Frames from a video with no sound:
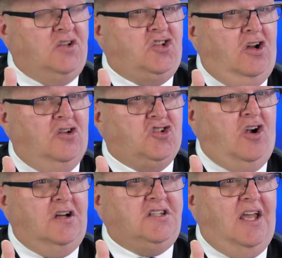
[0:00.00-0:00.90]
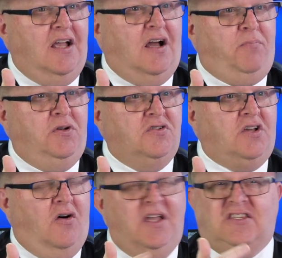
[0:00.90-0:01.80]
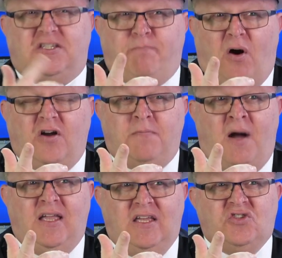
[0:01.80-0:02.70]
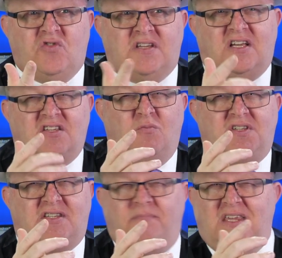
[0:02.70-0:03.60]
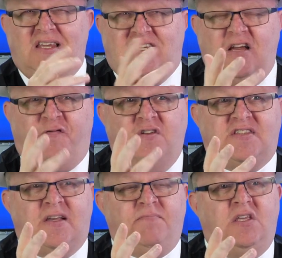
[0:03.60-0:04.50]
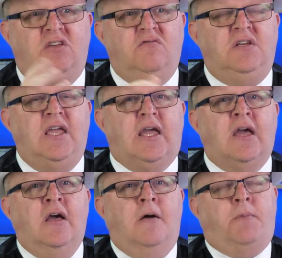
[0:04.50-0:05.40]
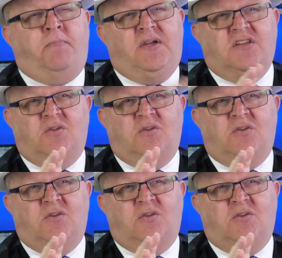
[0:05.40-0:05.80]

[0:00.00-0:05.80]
it on Shark Tank a couple of years ago, it sparked my interest because it was something different, something unique. But because it